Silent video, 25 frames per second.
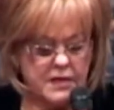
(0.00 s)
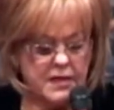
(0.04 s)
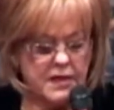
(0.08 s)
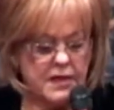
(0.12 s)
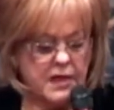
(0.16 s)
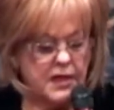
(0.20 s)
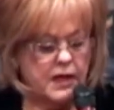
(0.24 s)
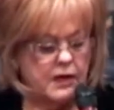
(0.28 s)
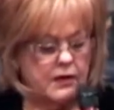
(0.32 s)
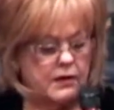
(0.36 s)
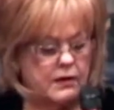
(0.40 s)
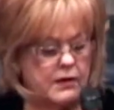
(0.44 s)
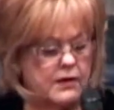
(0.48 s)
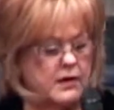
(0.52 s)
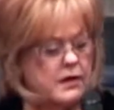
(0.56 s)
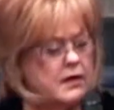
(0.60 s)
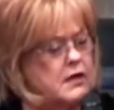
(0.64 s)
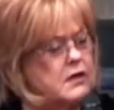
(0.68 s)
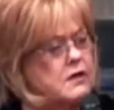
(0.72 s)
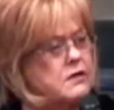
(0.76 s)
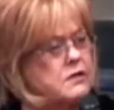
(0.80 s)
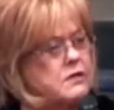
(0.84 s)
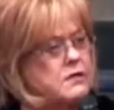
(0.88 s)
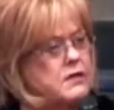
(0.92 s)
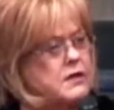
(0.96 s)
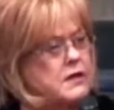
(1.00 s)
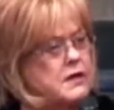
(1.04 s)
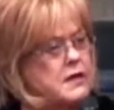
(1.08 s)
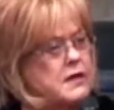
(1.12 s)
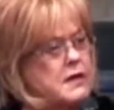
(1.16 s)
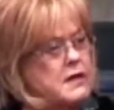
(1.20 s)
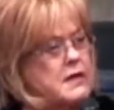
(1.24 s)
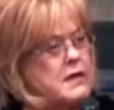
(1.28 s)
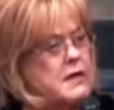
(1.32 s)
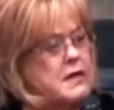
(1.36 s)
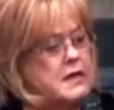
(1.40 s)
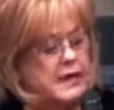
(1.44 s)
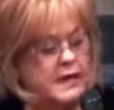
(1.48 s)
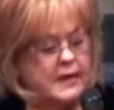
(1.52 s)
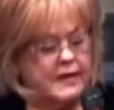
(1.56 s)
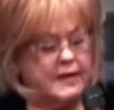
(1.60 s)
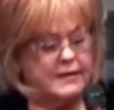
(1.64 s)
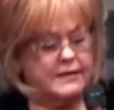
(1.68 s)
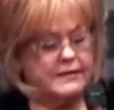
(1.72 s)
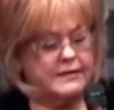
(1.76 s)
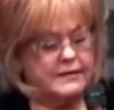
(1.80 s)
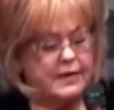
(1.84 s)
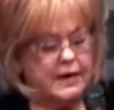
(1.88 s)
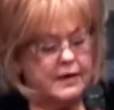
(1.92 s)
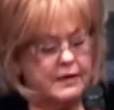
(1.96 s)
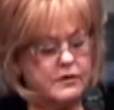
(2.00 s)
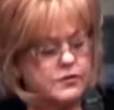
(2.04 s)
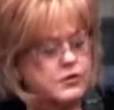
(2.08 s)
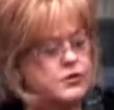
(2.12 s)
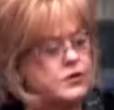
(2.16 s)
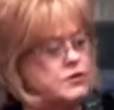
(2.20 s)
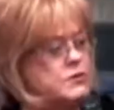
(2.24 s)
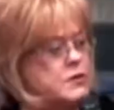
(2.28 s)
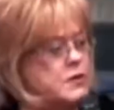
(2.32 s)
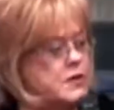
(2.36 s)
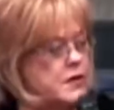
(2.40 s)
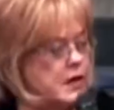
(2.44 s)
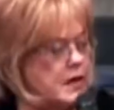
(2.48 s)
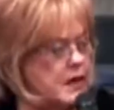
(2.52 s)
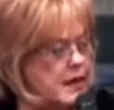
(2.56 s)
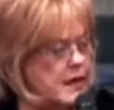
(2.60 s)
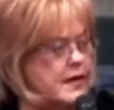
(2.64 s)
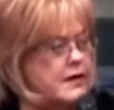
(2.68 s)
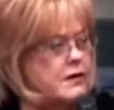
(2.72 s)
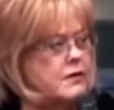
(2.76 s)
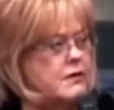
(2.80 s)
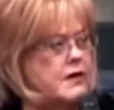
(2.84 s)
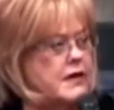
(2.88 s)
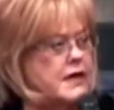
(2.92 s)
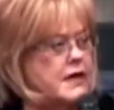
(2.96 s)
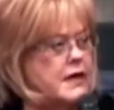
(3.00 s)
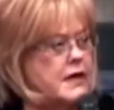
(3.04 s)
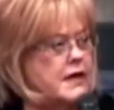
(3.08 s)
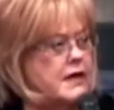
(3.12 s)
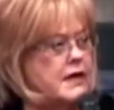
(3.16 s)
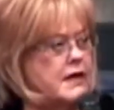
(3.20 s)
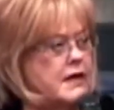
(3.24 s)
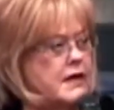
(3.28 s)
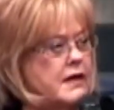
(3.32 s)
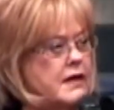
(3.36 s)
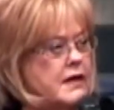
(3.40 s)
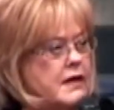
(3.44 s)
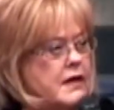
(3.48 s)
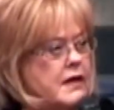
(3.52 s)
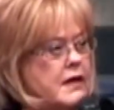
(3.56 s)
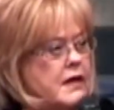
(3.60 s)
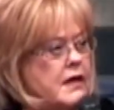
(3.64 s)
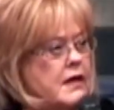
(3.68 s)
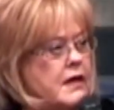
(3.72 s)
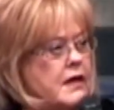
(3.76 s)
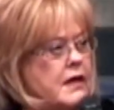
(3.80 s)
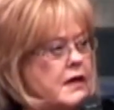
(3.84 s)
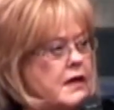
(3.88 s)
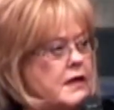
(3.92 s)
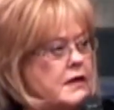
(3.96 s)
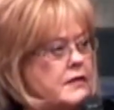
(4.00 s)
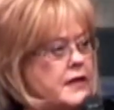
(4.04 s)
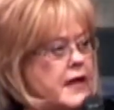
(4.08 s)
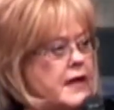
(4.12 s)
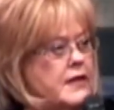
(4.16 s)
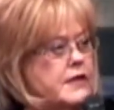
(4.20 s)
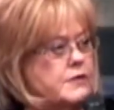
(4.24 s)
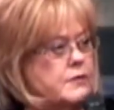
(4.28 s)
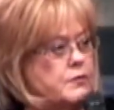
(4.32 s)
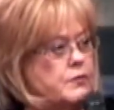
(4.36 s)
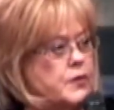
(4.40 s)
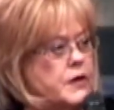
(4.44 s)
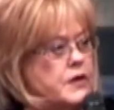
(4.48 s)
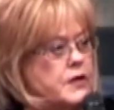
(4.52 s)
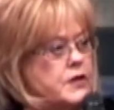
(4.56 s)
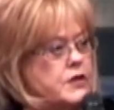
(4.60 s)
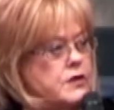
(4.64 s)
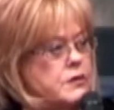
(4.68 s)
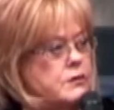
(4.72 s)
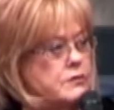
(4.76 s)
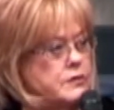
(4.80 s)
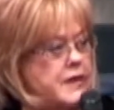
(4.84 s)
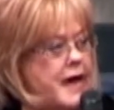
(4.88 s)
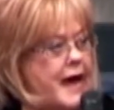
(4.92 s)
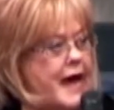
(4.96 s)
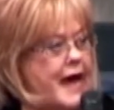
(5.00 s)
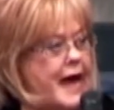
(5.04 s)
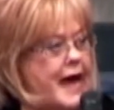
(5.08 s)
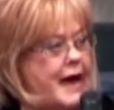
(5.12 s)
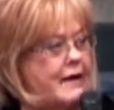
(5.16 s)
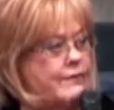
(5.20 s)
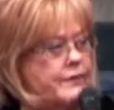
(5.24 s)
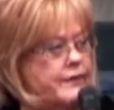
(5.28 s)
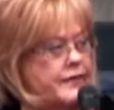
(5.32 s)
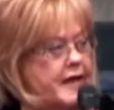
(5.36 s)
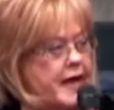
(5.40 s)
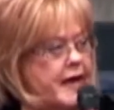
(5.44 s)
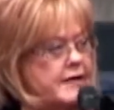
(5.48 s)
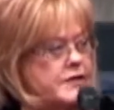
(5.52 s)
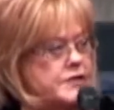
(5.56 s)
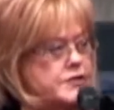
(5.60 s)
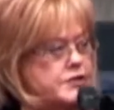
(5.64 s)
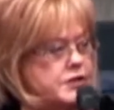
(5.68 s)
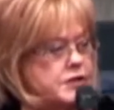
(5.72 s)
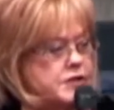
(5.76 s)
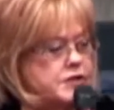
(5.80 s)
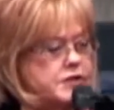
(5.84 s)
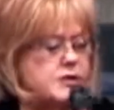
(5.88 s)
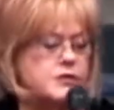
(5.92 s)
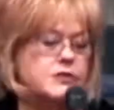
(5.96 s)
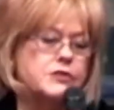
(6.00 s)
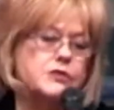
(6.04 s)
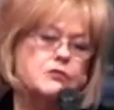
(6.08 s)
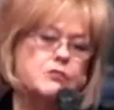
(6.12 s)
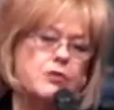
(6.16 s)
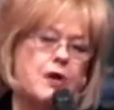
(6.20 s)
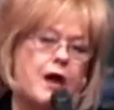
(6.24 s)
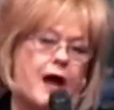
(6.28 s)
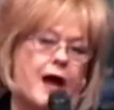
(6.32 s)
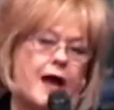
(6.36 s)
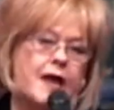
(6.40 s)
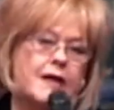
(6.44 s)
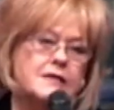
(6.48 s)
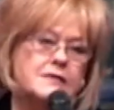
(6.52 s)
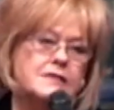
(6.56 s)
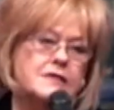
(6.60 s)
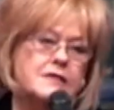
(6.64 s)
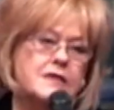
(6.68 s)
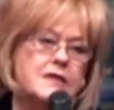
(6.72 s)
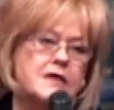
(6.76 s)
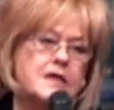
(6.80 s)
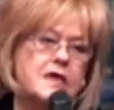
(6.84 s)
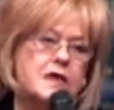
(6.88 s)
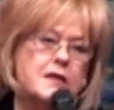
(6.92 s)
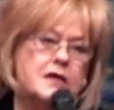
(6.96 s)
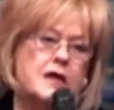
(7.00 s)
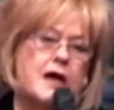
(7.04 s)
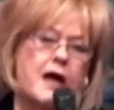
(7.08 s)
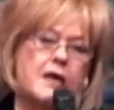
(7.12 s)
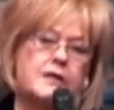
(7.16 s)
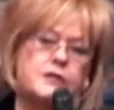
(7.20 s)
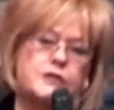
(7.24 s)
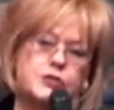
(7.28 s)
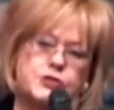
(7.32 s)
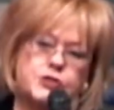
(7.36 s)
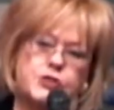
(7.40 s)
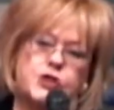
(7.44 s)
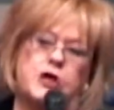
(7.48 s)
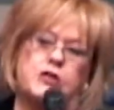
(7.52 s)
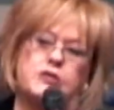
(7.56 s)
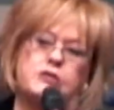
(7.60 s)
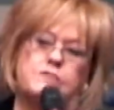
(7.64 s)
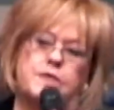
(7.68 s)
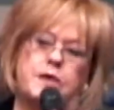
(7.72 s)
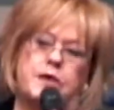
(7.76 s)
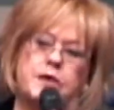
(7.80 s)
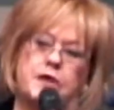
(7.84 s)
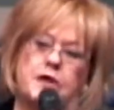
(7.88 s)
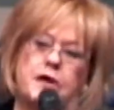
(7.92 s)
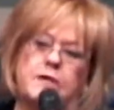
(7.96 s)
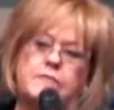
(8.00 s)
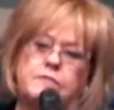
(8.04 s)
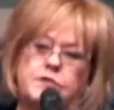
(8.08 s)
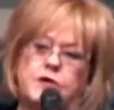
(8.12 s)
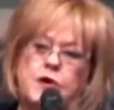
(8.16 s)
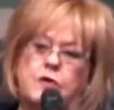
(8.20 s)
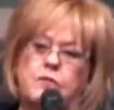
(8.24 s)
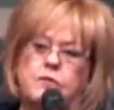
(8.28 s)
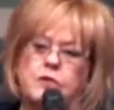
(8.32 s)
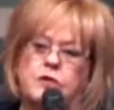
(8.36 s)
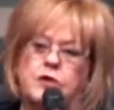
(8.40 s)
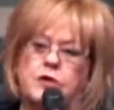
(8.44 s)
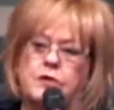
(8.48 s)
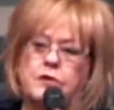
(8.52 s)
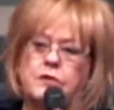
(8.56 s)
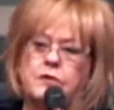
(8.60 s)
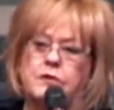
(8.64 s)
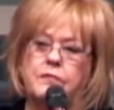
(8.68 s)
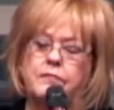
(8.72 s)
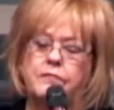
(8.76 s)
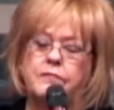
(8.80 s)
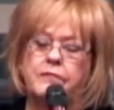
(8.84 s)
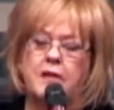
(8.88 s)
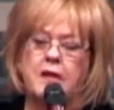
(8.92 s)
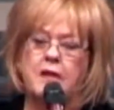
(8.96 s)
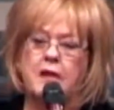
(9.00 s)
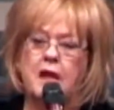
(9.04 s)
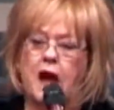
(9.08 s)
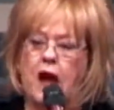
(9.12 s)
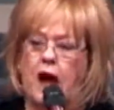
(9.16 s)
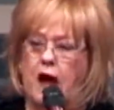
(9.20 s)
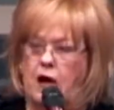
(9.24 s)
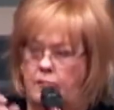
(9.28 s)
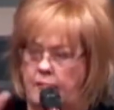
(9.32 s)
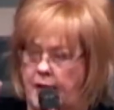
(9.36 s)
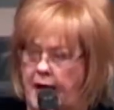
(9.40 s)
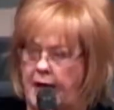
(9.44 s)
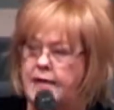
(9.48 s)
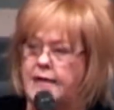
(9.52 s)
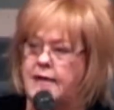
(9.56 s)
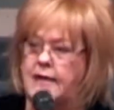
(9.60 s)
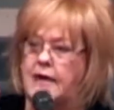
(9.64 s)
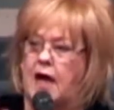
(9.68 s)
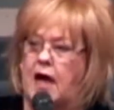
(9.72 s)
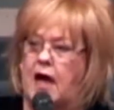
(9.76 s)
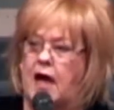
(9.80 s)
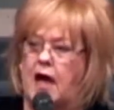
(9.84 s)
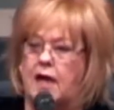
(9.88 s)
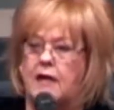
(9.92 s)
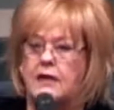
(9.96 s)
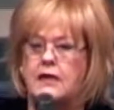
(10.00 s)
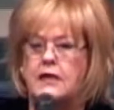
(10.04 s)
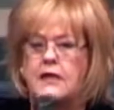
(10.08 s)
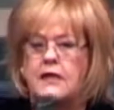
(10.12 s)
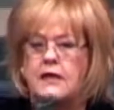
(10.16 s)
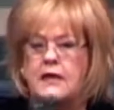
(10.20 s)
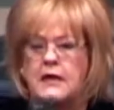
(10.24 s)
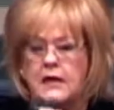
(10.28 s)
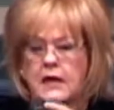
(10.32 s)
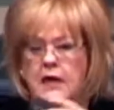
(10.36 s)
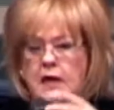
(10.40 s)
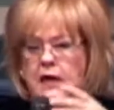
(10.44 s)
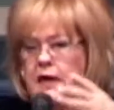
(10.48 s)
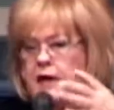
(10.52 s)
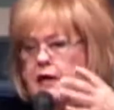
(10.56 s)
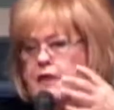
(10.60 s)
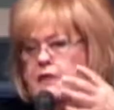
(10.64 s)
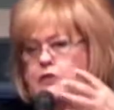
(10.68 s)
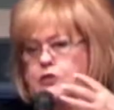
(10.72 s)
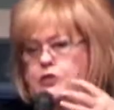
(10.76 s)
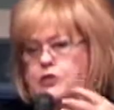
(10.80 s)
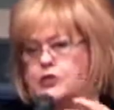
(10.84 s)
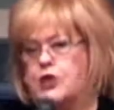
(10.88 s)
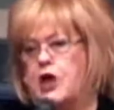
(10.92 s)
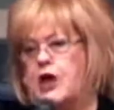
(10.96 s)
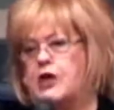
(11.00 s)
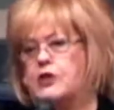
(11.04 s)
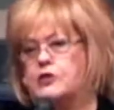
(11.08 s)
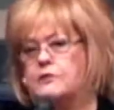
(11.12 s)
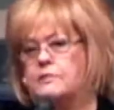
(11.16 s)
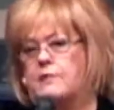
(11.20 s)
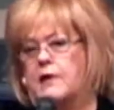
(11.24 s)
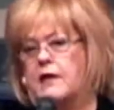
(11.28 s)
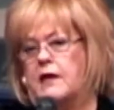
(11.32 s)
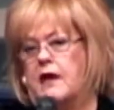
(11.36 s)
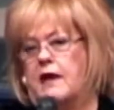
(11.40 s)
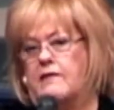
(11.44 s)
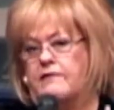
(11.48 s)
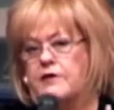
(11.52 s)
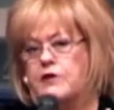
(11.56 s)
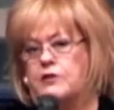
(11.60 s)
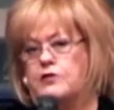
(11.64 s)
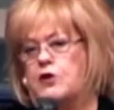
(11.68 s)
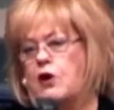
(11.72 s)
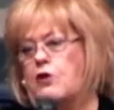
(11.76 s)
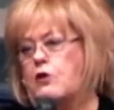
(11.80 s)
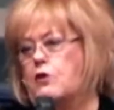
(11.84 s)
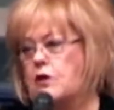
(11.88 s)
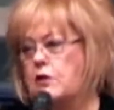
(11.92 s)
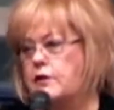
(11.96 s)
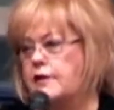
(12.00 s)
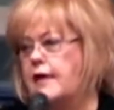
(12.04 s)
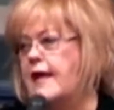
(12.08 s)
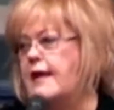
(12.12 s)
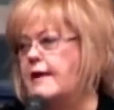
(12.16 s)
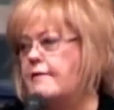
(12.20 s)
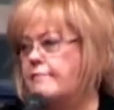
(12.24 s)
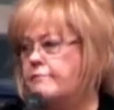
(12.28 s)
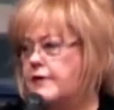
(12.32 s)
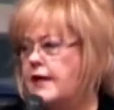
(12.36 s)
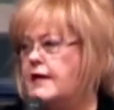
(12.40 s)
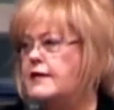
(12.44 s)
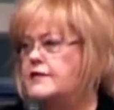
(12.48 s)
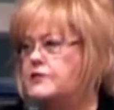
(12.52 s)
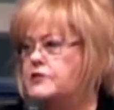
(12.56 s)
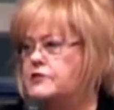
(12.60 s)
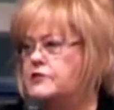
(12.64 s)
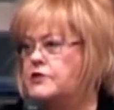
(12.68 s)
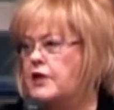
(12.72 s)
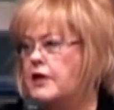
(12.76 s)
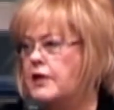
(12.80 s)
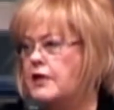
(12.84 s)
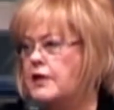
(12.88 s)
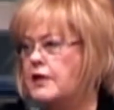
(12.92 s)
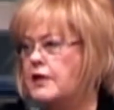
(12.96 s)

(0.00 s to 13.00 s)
here in Luke, it tells you clearly that when you die without Jesus Christ, God's judgment comes on you, Almighty God, His judgment of eternal damnation.